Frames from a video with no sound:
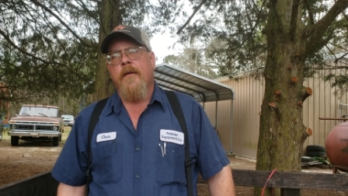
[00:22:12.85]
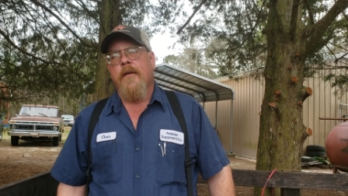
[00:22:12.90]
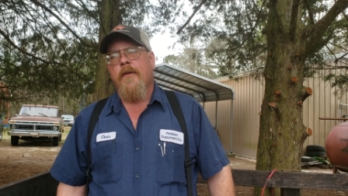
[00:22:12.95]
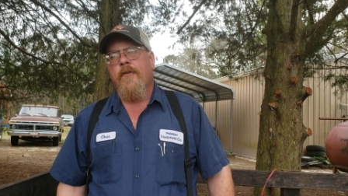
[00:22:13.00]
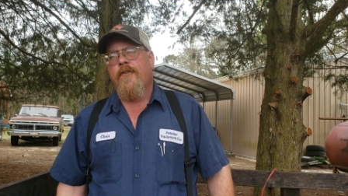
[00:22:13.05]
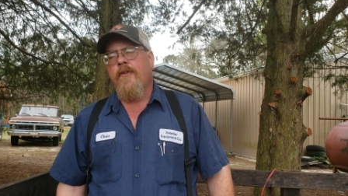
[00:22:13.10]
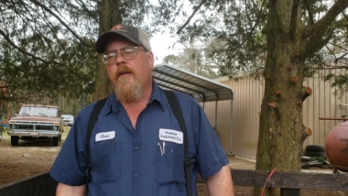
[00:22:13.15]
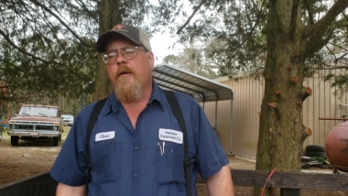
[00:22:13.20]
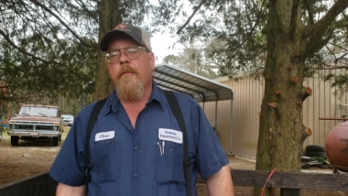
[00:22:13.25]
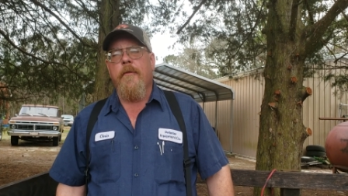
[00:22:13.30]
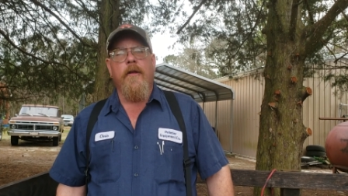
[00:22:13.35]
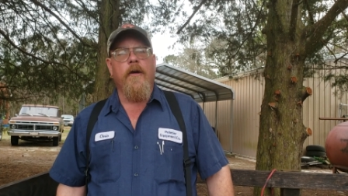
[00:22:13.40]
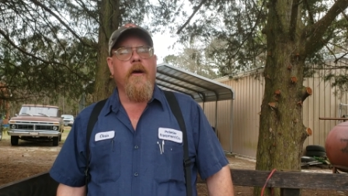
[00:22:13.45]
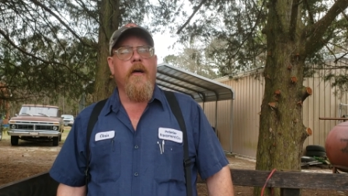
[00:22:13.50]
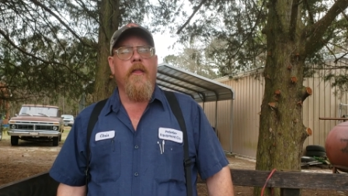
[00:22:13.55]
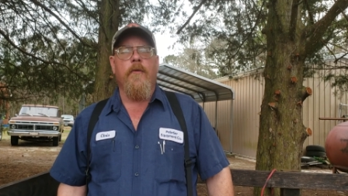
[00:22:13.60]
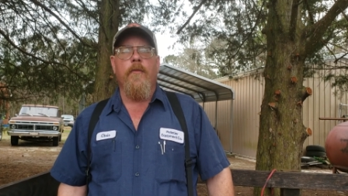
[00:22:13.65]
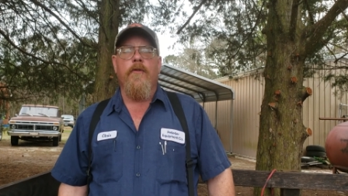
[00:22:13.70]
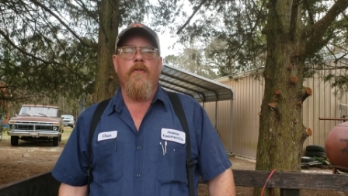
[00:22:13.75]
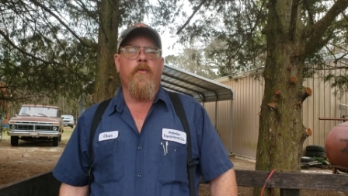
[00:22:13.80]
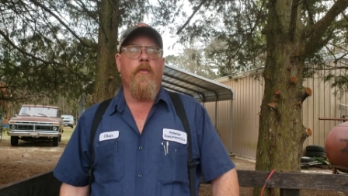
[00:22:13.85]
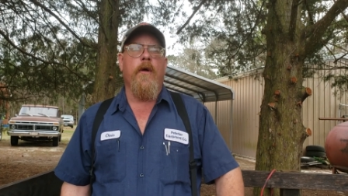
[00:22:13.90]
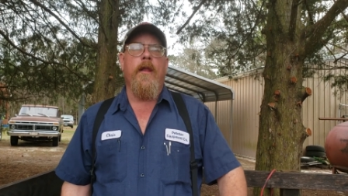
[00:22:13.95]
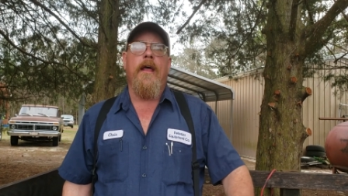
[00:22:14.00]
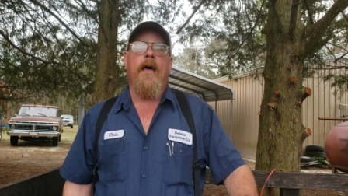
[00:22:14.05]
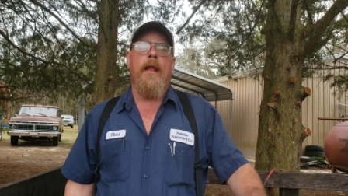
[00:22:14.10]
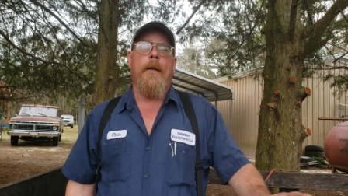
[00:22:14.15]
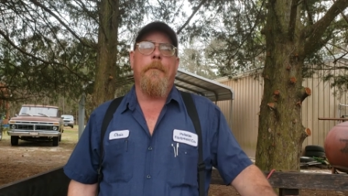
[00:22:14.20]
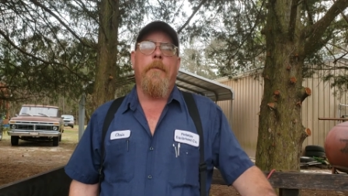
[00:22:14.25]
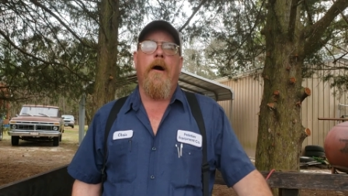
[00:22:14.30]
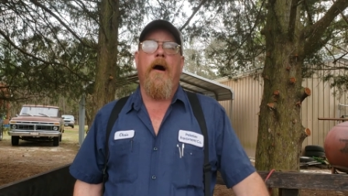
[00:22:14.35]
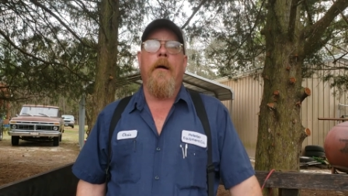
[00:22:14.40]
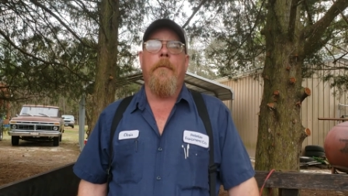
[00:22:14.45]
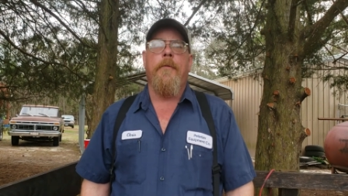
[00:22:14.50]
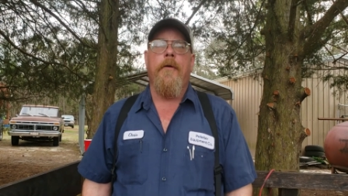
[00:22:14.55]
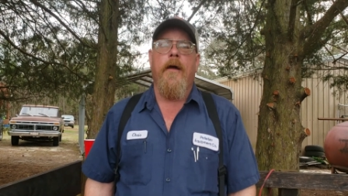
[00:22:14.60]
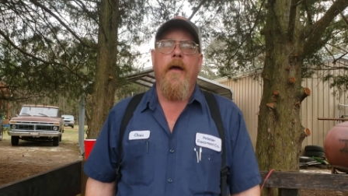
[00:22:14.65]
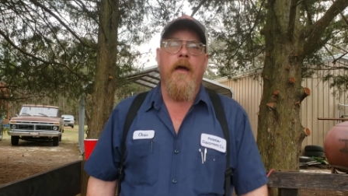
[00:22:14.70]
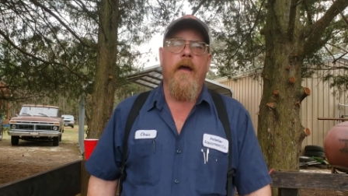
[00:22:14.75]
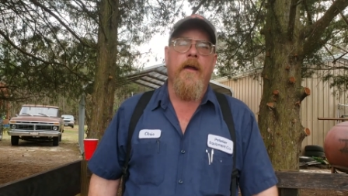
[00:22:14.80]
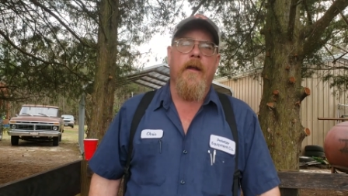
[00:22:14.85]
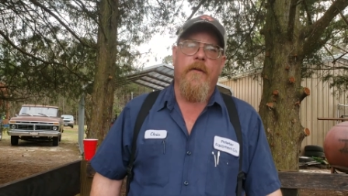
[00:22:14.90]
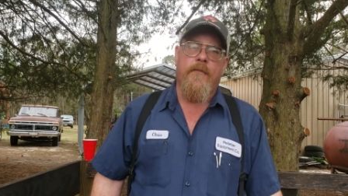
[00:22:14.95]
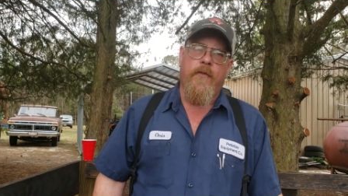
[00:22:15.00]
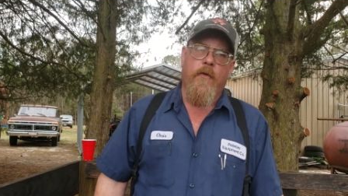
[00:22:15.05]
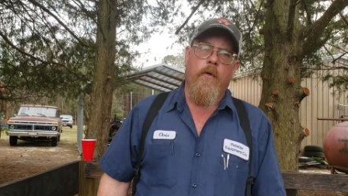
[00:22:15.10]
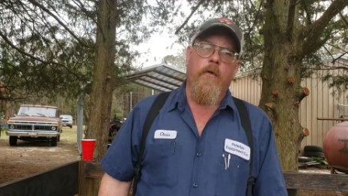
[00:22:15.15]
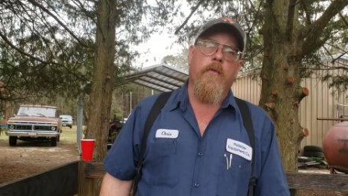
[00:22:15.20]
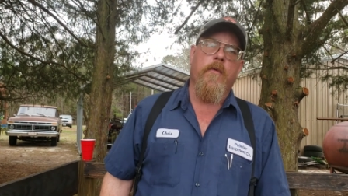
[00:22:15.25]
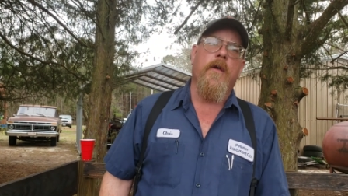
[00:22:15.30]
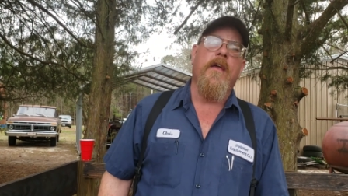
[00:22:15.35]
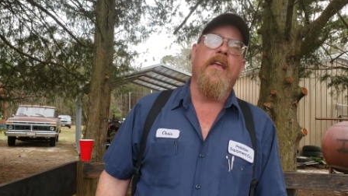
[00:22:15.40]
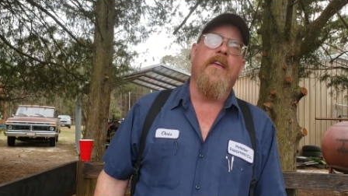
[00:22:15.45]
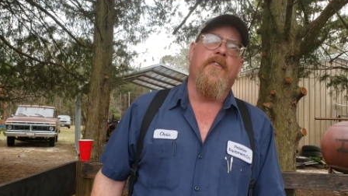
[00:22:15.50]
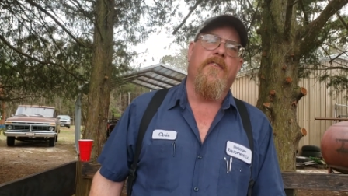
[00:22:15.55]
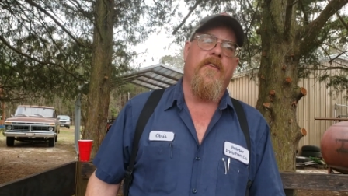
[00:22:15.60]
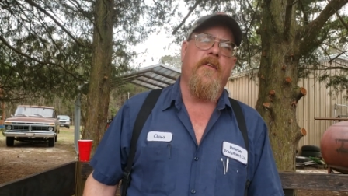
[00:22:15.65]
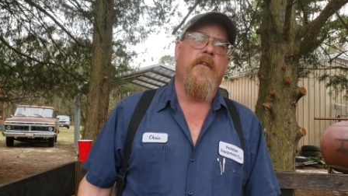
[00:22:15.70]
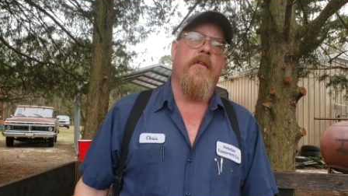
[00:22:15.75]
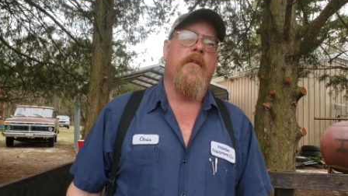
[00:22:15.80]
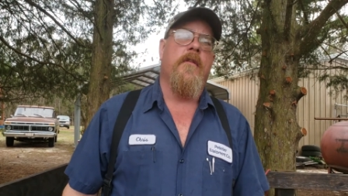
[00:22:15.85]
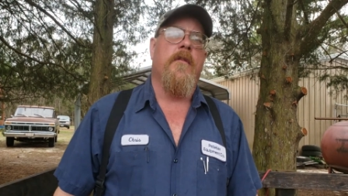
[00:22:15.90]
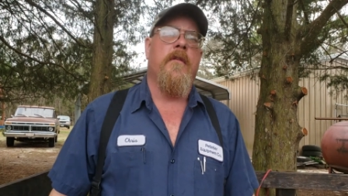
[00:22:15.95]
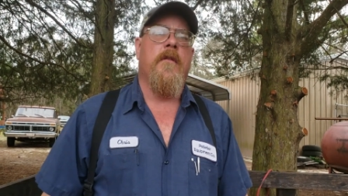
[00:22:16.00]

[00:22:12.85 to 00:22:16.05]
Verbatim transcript: some of the other ones went out of popularity for a reason.